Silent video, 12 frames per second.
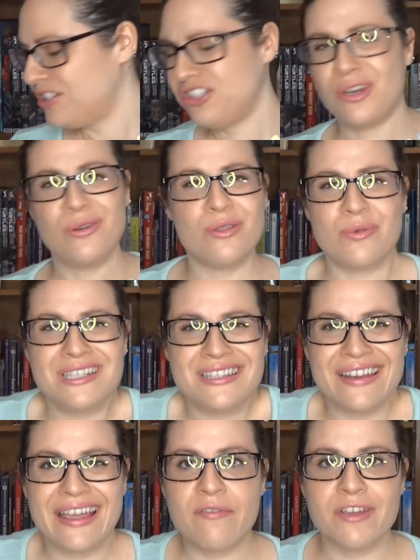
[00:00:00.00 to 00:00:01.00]
to show you the ones
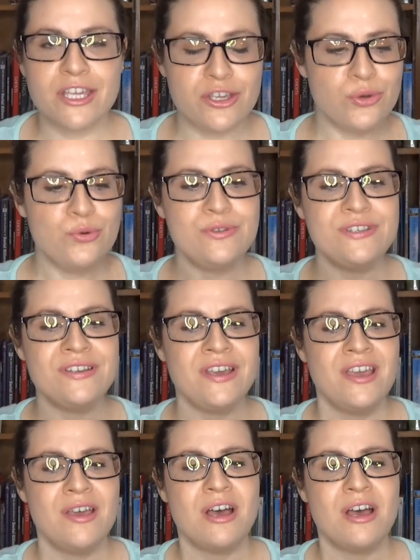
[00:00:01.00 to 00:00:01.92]
that I haven't used,